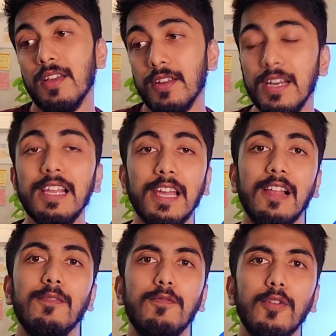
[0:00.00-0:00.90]
really
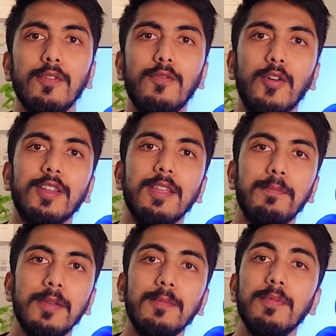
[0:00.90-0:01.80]
helpful for the
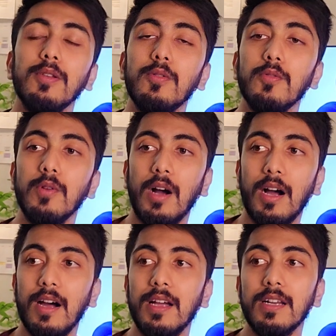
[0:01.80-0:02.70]
people who
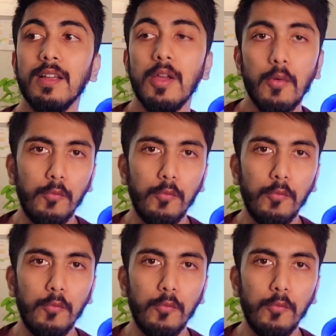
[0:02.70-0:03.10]
are